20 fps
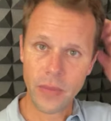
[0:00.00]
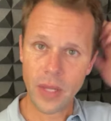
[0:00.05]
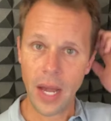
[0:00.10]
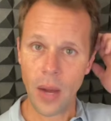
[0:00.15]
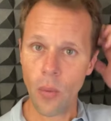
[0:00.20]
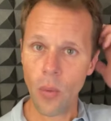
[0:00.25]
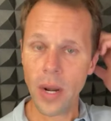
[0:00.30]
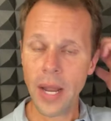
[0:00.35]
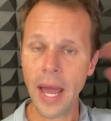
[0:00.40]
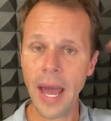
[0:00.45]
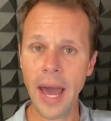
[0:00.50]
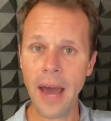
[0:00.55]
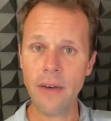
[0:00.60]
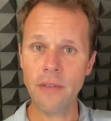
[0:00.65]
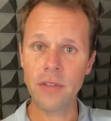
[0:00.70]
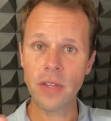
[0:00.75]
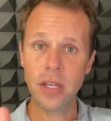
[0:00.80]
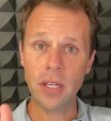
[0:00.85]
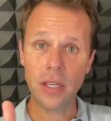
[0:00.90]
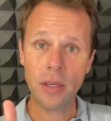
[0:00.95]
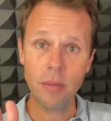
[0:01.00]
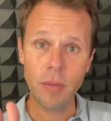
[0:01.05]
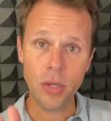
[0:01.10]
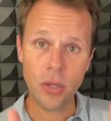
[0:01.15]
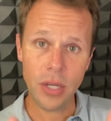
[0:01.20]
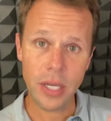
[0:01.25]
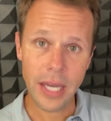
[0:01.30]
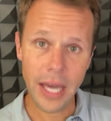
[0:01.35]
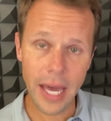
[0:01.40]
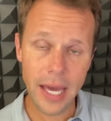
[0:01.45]
I want to have the
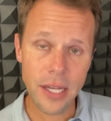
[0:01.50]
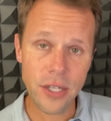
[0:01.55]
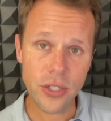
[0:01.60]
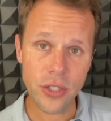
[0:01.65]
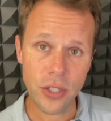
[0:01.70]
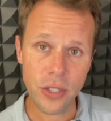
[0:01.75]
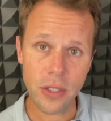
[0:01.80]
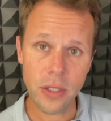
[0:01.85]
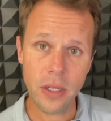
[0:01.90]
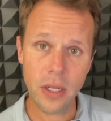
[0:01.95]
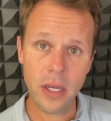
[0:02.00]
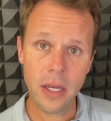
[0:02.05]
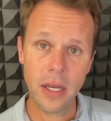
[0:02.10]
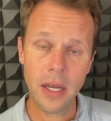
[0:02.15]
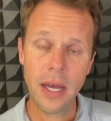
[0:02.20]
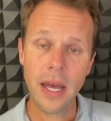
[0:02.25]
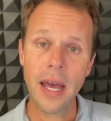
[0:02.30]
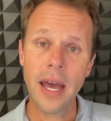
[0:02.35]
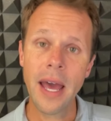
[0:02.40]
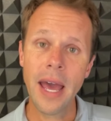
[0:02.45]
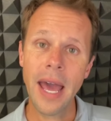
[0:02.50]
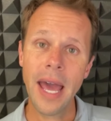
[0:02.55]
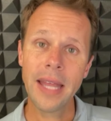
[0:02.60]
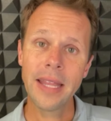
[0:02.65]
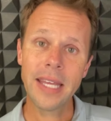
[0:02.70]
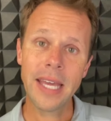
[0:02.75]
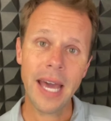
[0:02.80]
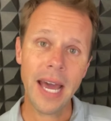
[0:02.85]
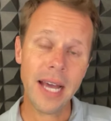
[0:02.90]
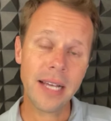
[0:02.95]
communication
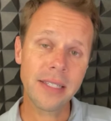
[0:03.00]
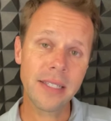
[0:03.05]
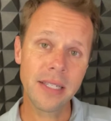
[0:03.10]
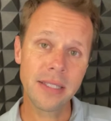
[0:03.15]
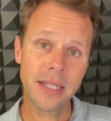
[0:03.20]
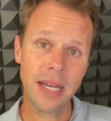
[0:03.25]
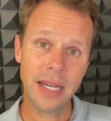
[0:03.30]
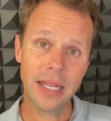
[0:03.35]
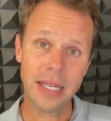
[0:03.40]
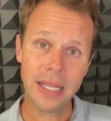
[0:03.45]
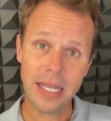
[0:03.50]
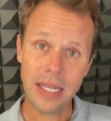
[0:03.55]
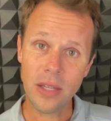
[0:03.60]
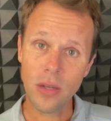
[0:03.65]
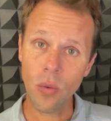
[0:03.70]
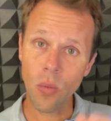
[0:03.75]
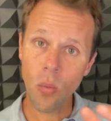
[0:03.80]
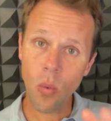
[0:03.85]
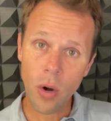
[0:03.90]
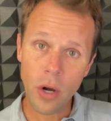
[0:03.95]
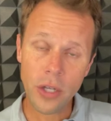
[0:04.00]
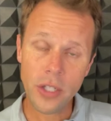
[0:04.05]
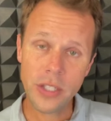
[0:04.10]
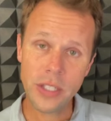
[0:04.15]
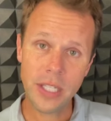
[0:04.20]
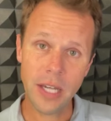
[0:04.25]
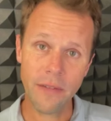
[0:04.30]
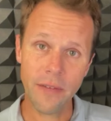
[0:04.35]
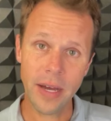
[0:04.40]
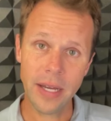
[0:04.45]
and the assets I need, the work
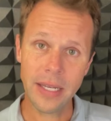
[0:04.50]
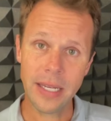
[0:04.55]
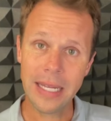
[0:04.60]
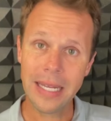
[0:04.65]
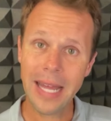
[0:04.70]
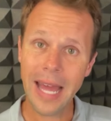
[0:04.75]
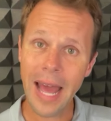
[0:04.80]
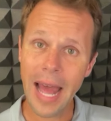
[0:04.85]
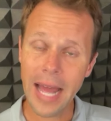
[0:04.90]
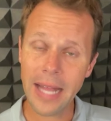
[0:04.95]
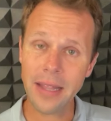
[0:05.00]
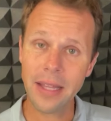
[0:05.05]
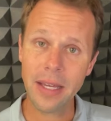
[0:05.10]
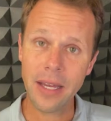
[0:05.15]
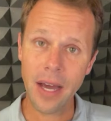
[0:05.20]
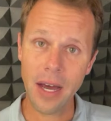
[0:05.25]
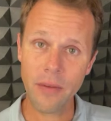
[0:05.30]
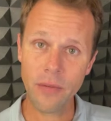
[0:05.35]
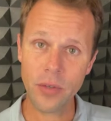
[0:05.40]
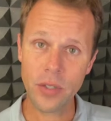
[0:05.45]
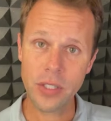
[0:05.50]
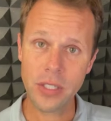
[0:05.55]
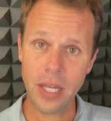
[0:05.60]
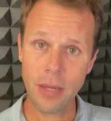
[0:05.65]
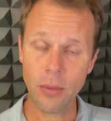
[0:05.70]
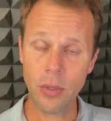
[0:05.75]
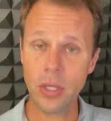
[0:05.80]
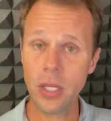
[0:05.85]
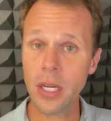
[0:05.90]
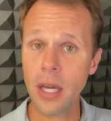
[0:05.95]
stuff I need at the conference
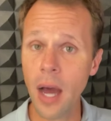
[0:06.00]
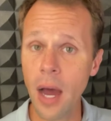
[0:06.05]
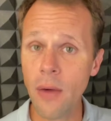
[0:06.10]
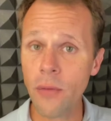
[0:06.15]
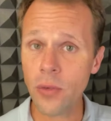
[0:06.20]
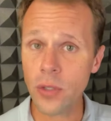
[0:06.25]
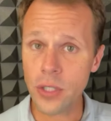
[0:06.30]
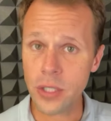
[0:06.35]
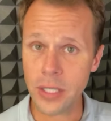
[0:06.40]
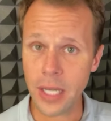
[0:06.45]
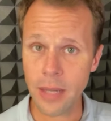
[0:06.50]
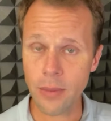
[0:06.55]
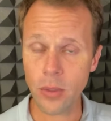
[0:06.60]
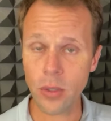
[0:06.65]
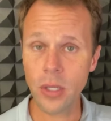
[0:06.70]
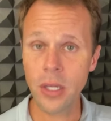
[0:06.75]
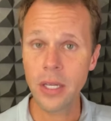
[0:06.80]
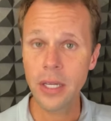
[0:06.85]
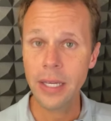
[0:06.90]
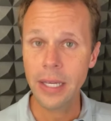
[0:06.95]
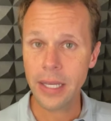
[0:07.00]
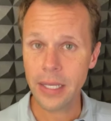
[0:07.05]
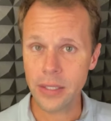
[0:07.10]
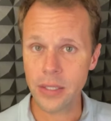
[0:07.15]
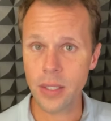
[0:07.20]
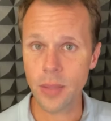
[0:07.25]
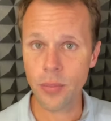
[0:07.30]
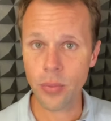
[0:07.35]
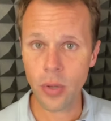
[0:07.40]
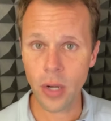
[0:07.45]
table. The conference table
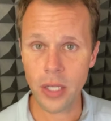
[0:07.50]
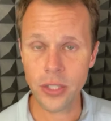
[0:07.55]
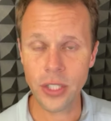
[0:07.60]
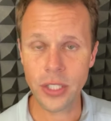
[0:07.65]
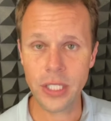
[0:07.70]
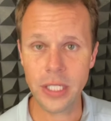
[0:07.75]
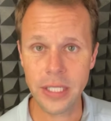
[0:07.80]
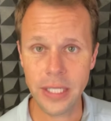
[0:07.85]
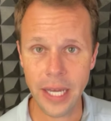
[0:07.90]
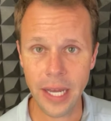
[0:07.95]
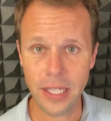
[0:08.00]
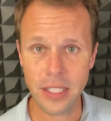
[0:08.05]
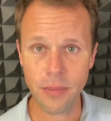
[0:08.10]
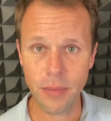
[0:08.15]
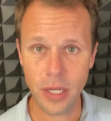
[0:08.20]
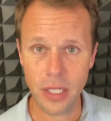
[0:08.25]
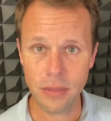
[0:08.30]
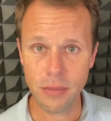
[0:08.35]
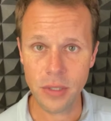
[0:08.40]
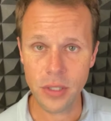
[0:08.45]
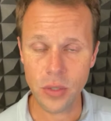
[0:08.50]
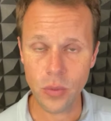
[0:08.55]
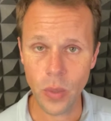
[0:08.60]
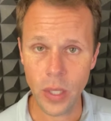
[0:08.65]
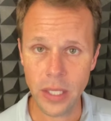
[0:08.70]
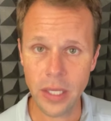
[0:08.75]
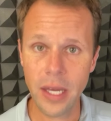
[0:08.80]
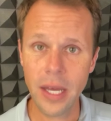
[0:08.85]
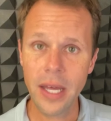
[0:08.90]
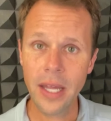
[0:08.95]
is the project and task management
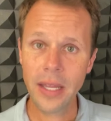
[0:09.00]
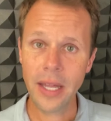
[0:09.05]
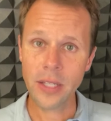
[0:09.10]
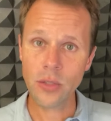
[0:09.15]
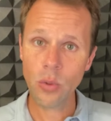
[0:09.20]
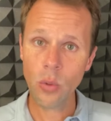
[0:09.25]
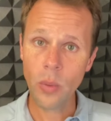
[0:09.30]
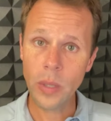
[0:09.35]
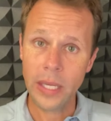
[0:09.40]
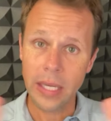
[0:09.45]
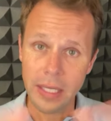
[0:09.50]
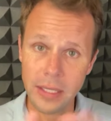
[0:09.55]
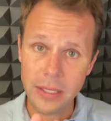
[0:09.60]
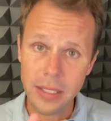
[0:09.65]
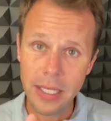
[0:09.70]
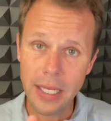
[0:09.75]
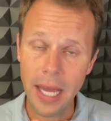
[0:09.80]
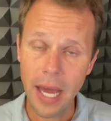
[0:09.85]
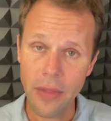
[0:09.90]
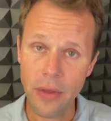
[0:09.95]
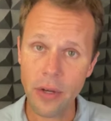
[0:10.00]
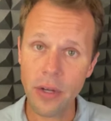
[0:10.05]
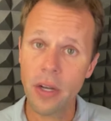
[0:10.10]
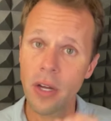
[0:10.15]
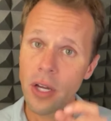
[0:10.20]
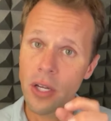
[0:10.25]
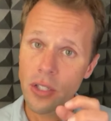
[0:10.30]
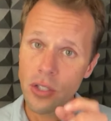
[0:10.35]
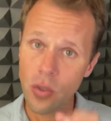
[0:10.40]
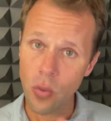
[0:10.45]
suite. That's where we get together
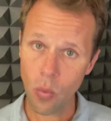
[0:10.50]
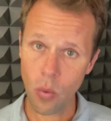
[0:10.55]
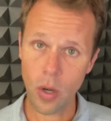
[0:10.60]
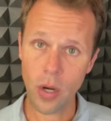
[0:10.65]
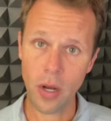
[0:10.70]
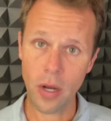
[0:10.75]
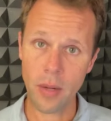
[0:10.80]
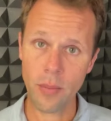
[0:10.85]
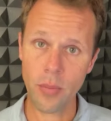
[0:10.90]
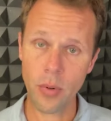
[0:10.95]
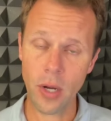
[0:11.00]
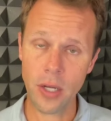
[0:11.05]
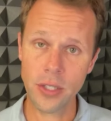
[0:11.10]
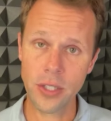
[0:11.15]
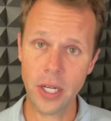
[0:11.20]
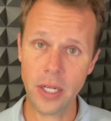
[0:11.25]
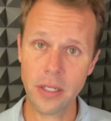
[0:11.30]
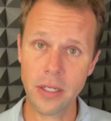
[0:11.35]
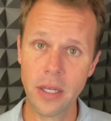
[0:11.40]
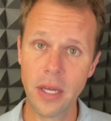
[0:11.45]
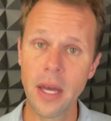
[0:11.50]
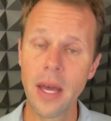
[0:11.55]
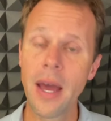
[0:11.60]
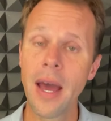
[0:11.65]
to work on a project.